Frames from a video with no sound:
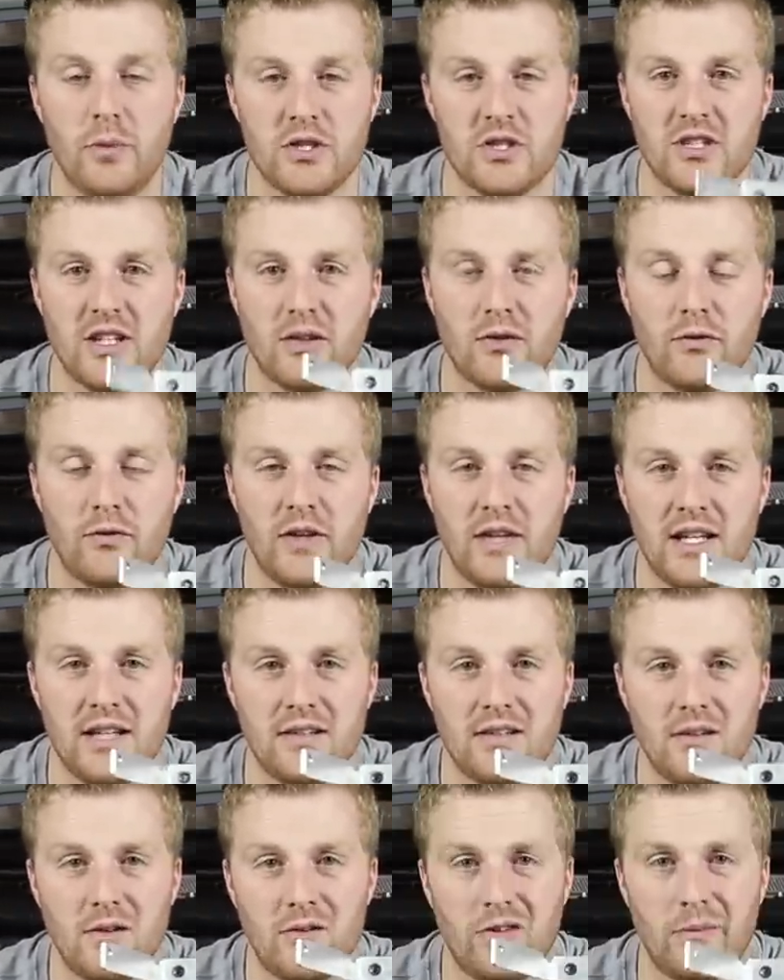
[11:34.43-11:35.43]
which does fit
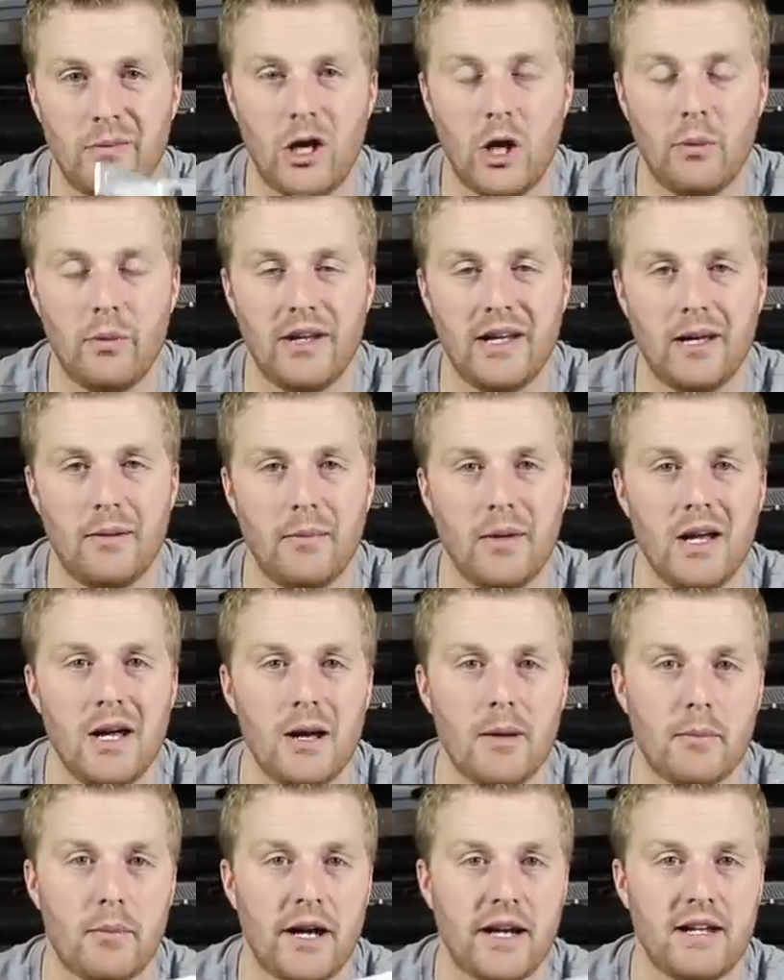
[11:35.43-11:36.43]
into some OEM
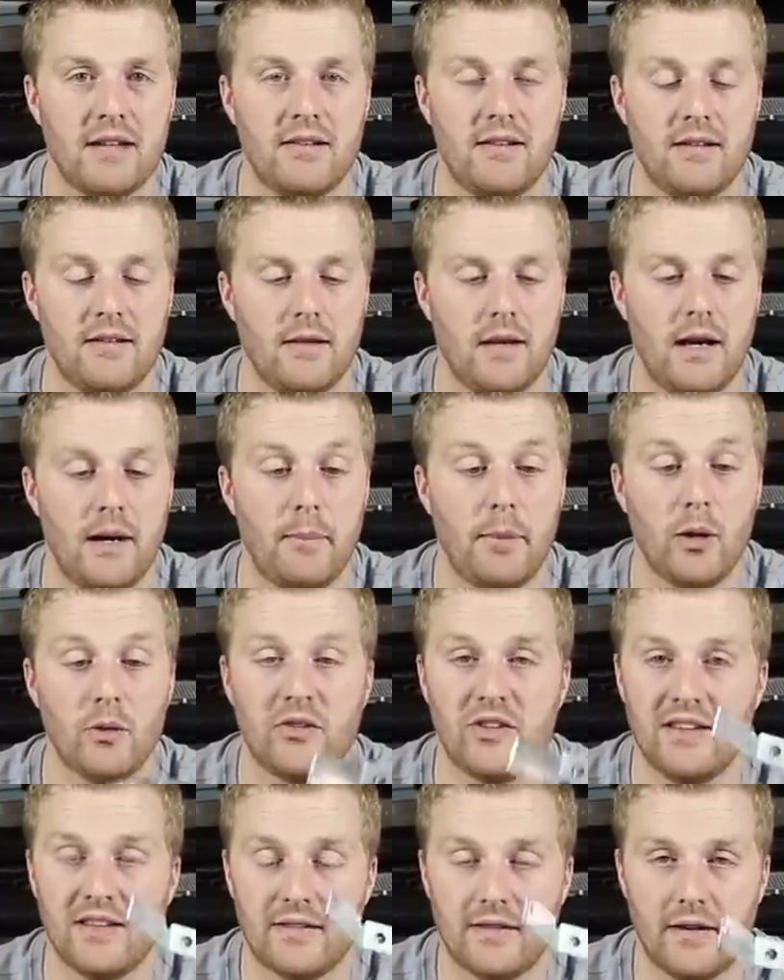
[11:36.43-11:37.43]
brackets in
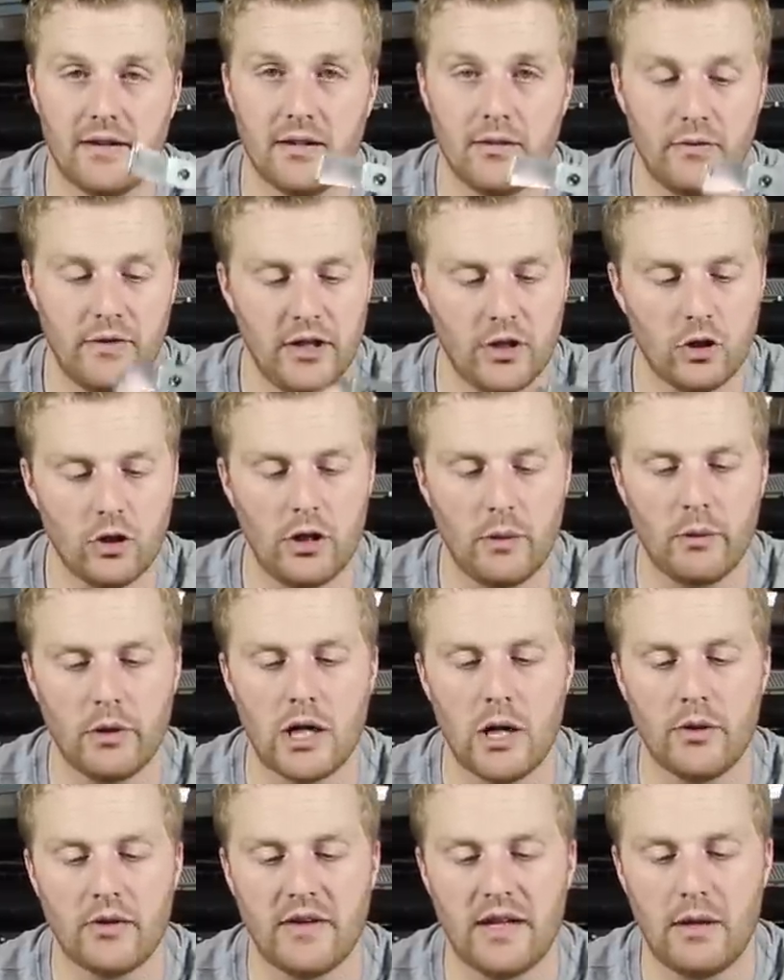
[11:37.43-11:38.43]
bolts inside the vehicle, and we'll
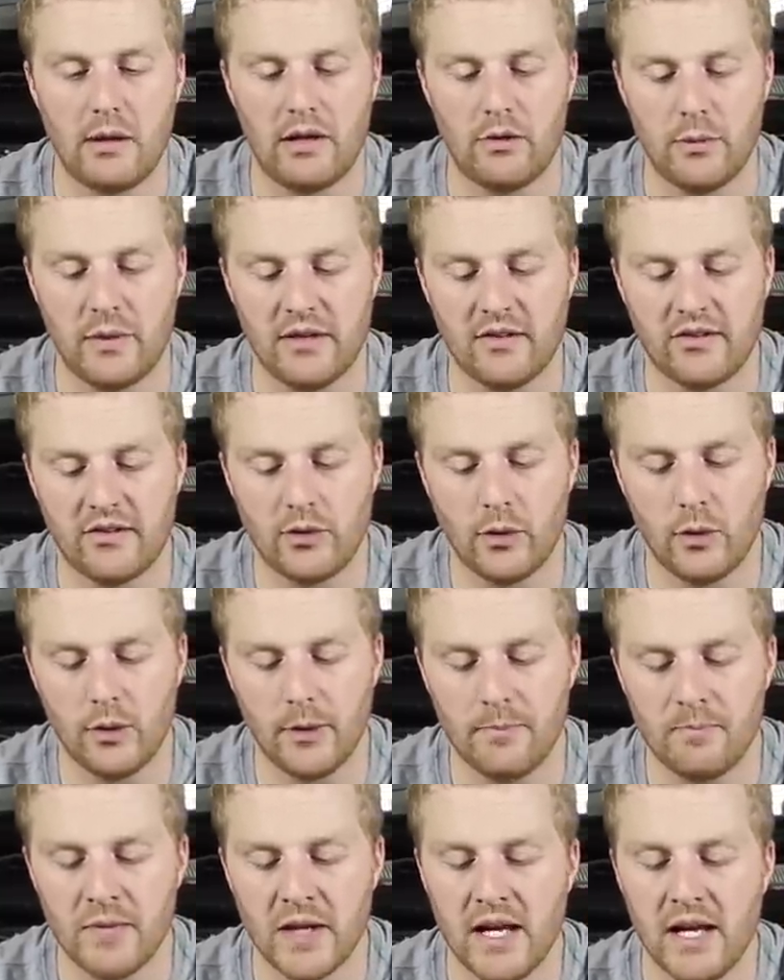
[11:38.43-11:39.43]
go into that as we install
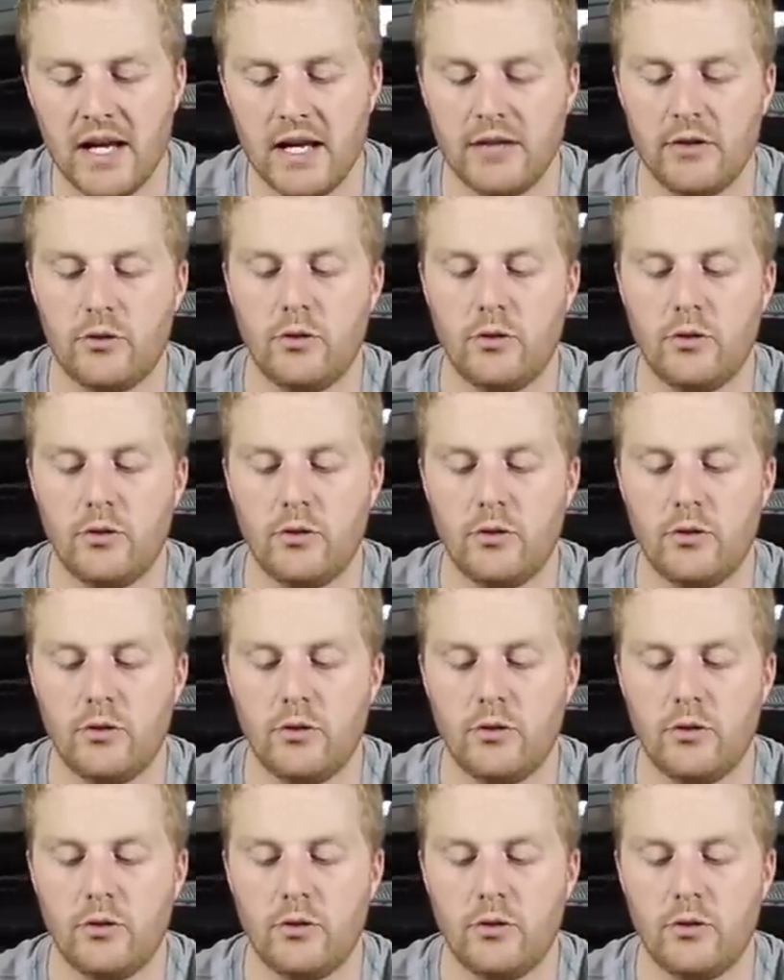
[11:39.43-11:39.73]
it.